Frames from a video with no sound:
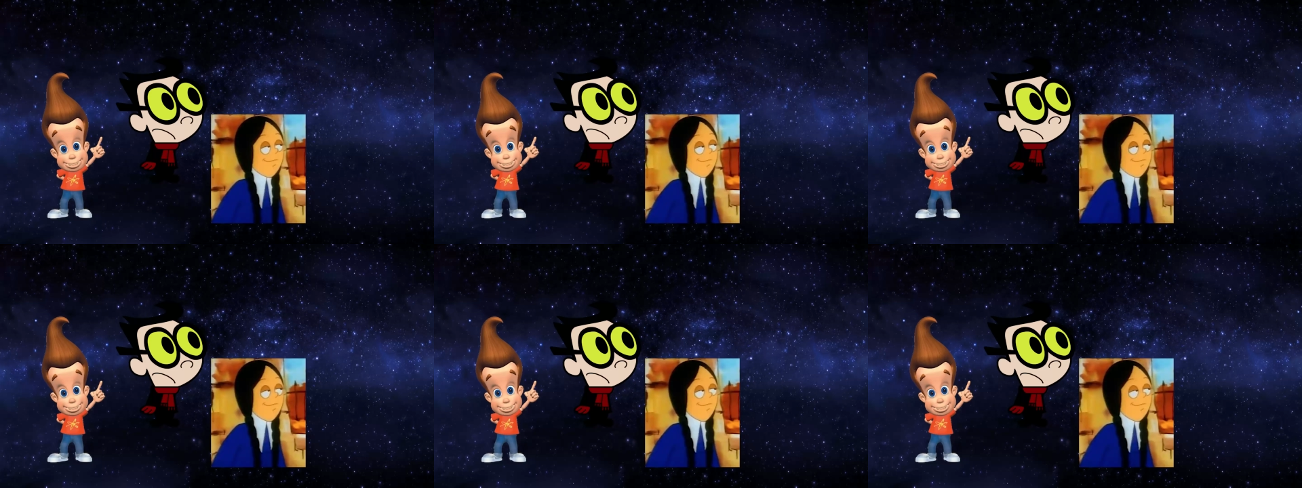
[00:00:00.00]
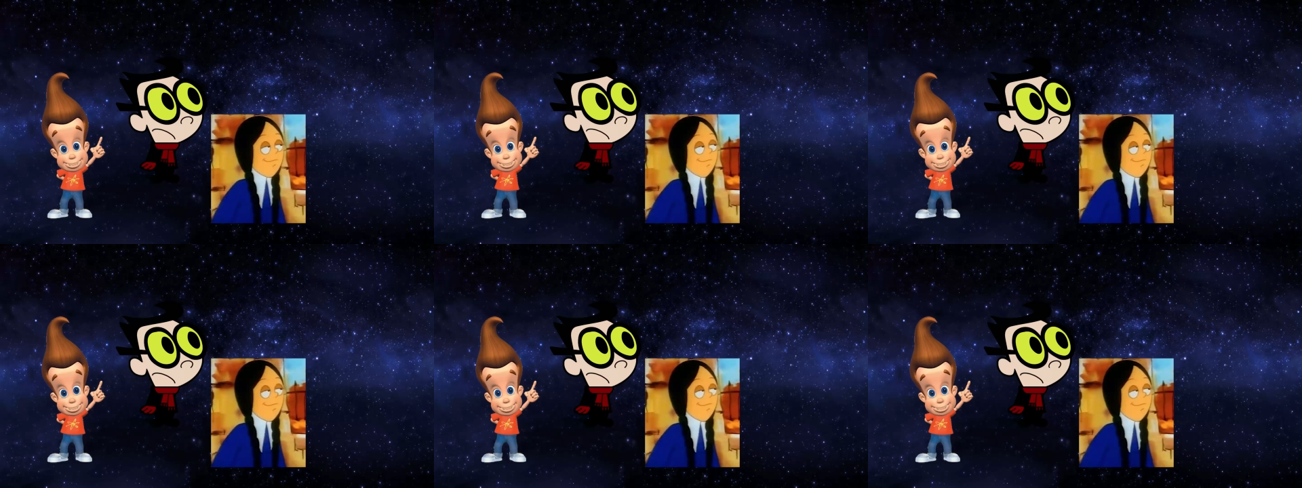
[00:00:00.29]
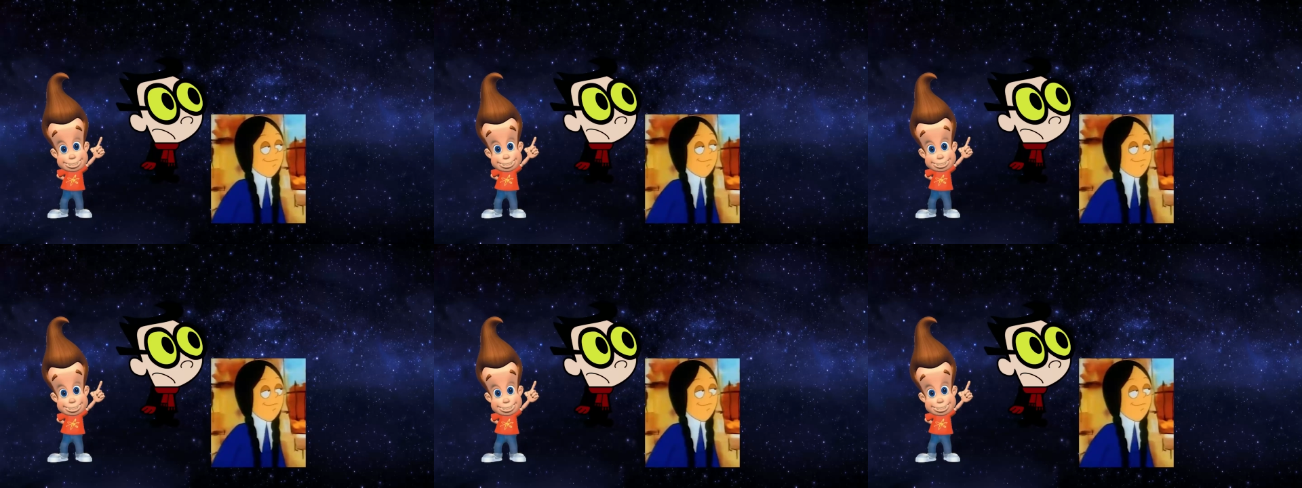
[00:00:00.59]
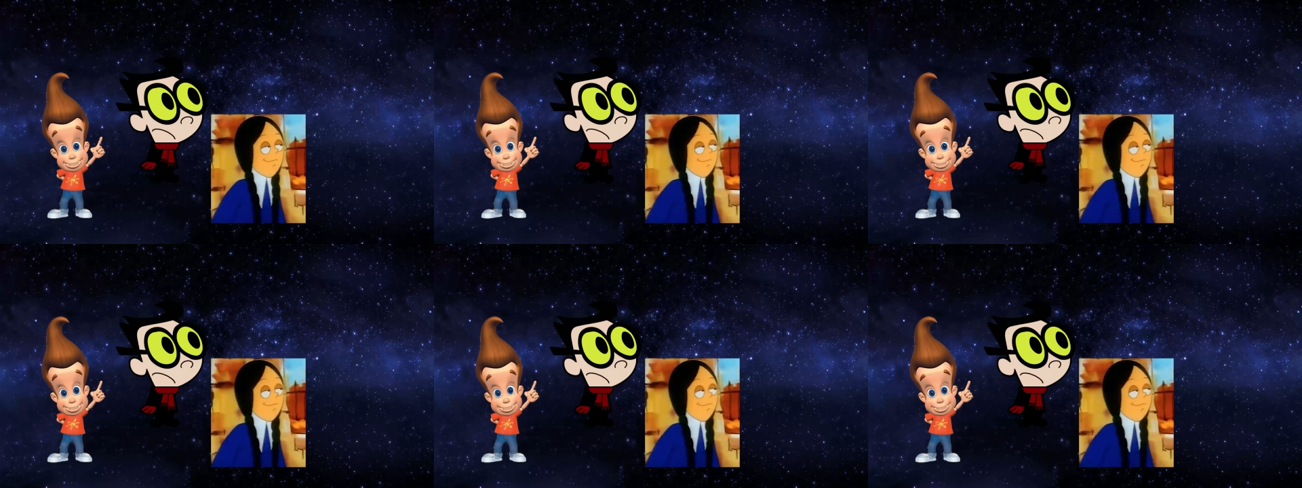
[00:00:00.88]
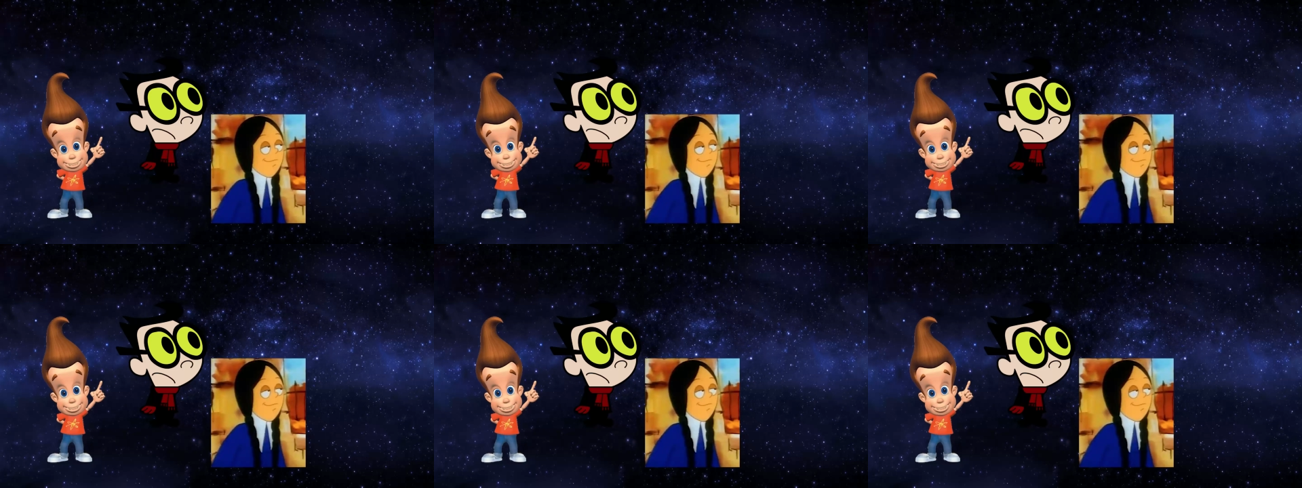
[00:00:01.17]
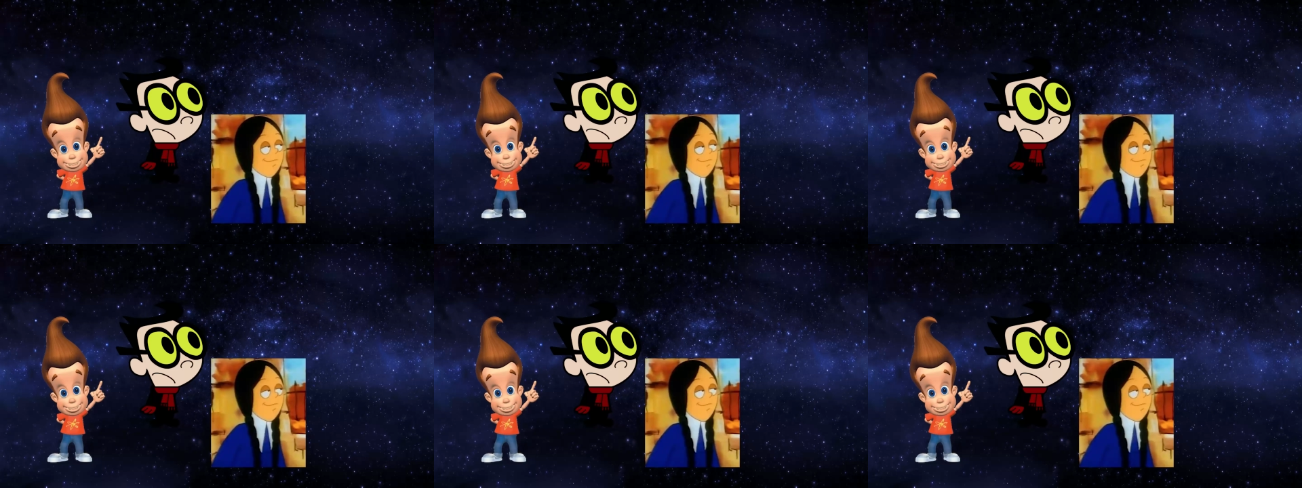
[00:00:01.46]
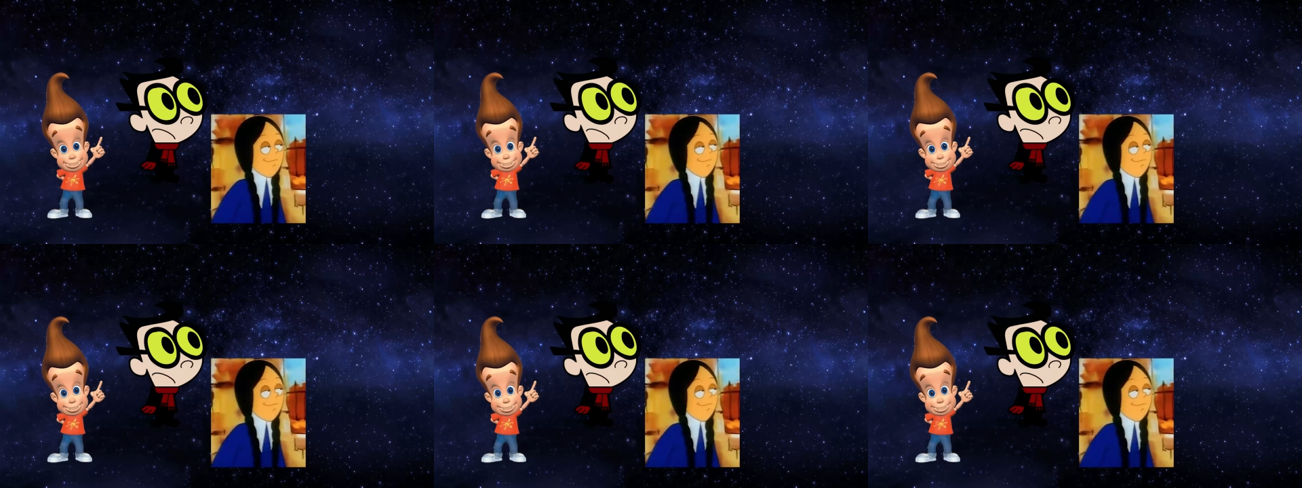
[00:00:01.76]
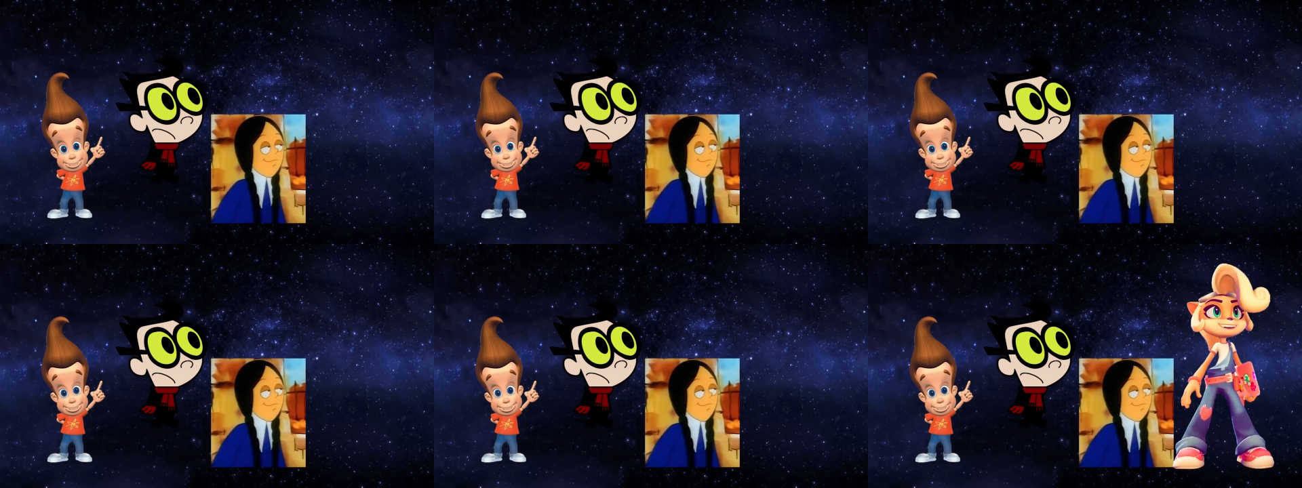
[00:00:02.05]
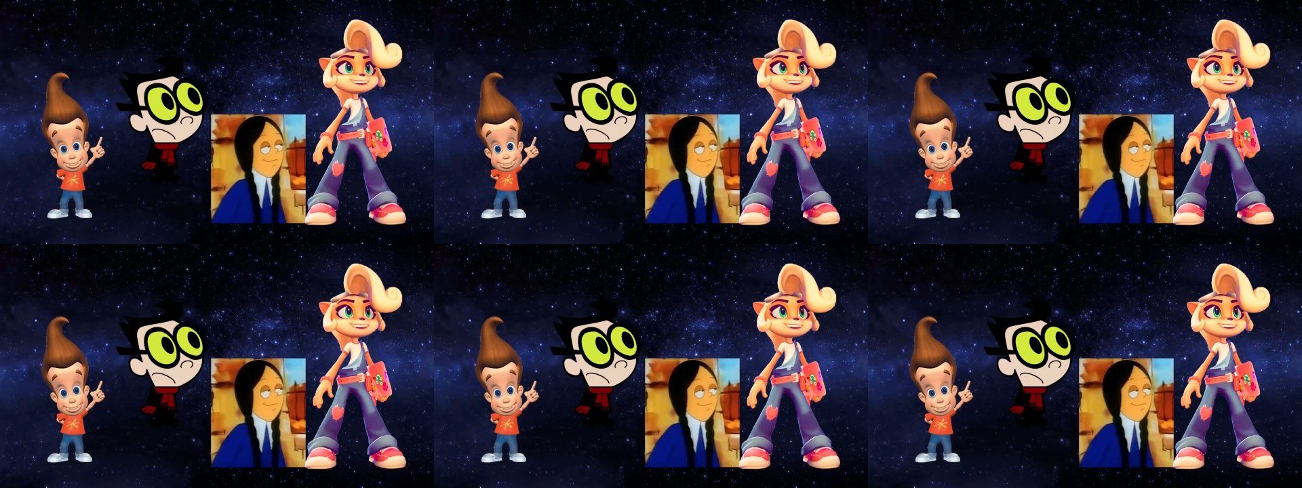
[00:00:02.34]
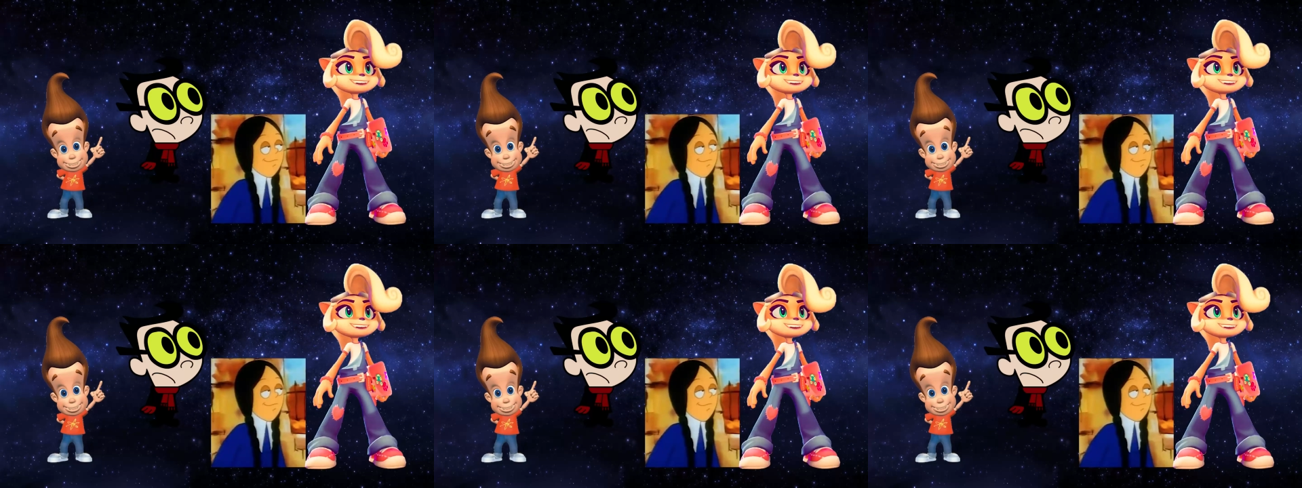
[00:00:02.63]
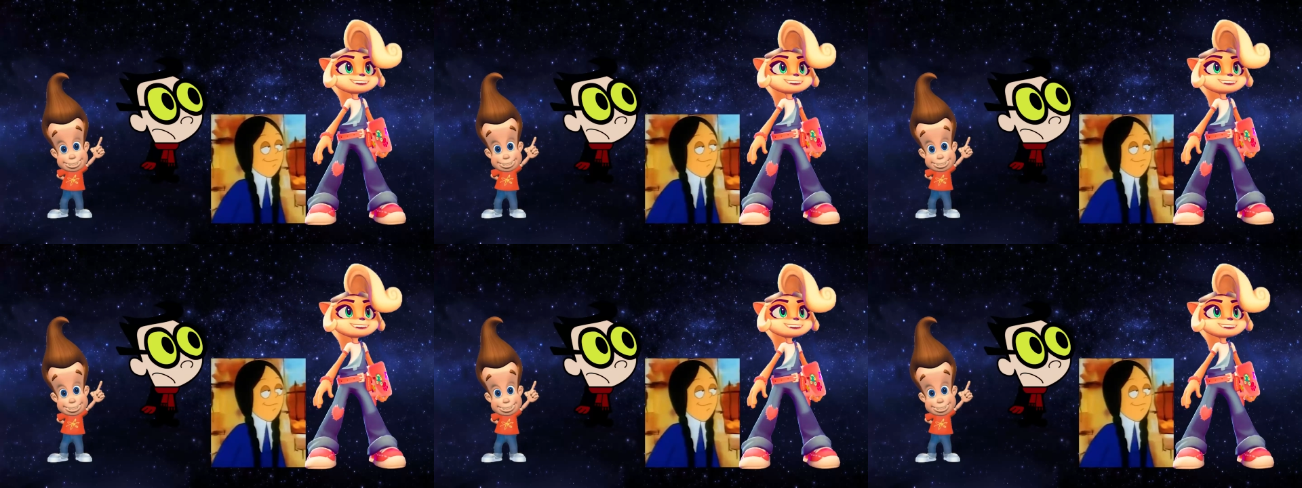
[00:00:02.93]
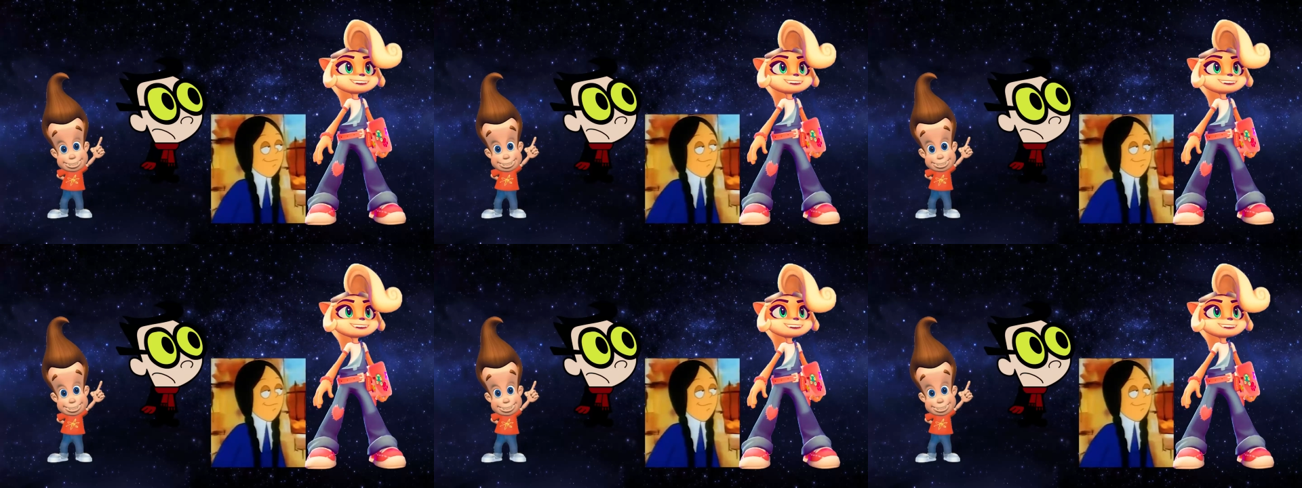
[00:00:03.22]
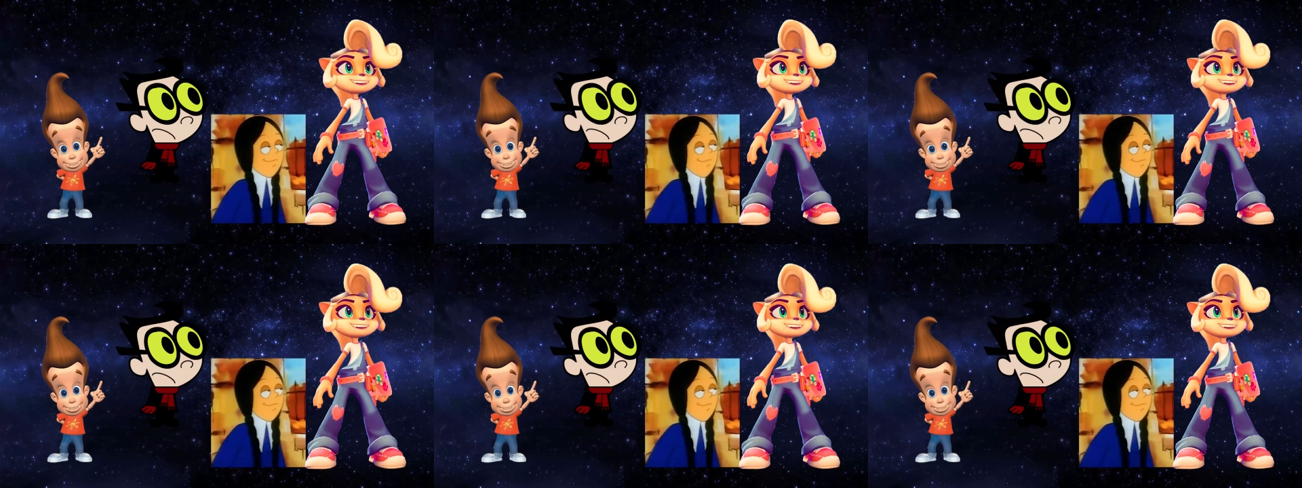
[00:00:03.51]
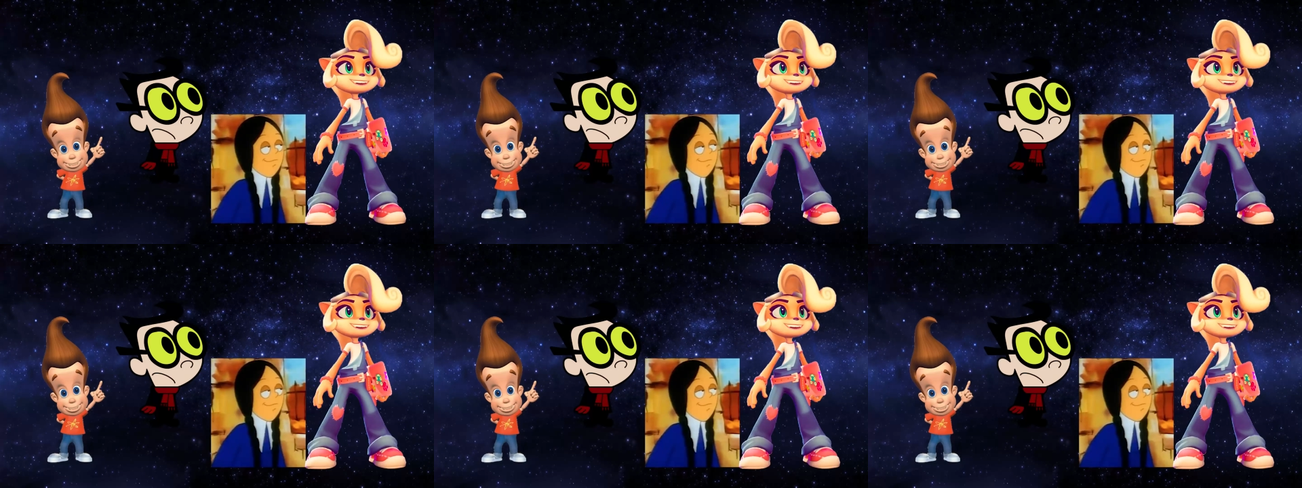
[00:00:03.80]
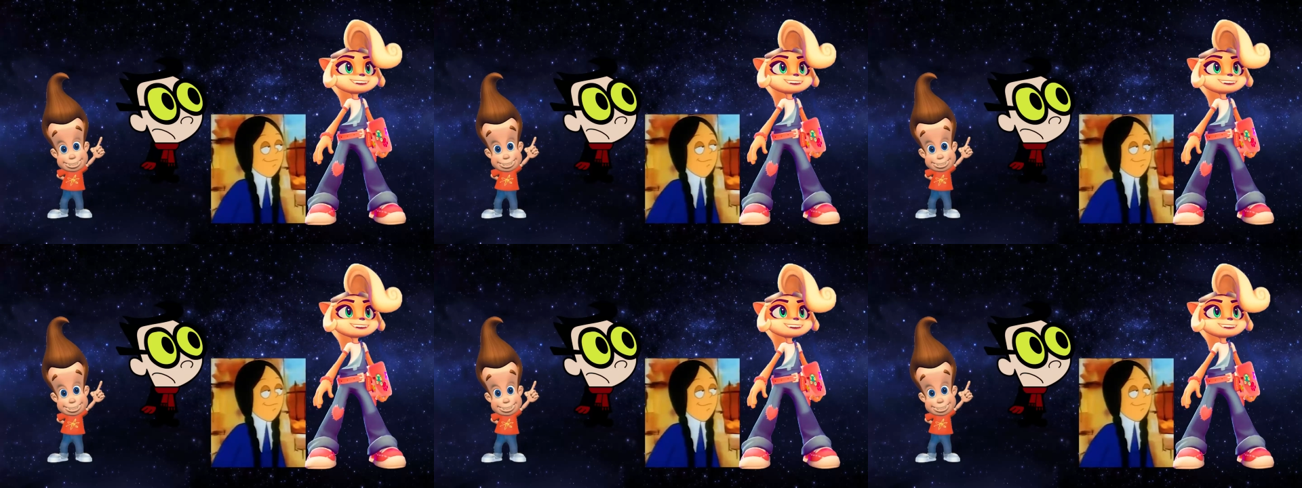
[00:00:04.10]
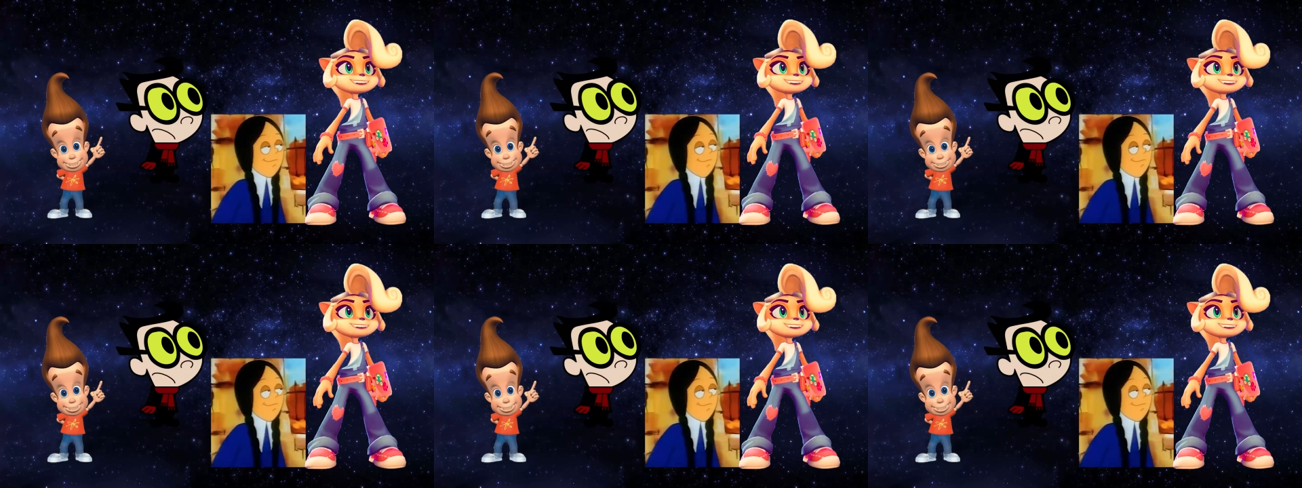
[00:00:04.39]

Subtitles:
[unreadable: no face in view]